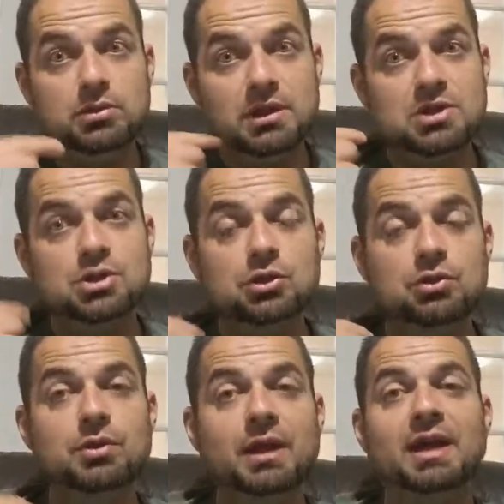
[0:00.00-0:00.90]
It's
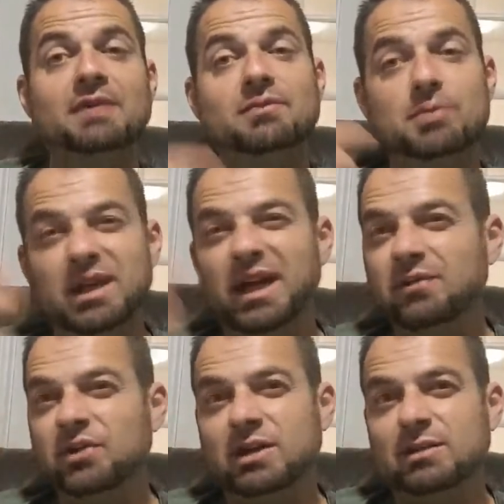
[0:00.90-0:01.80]
you. And we kind
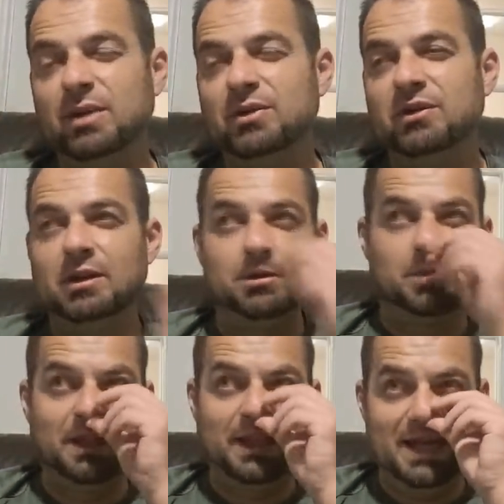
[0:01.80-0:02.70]
of talked about this a little
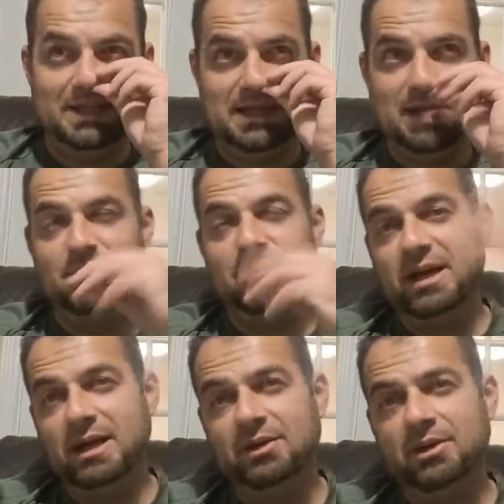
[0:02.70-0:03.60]
bit last time in my
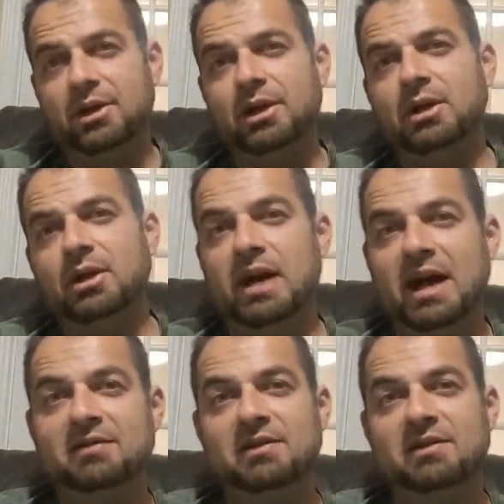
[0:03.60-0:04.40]
other live,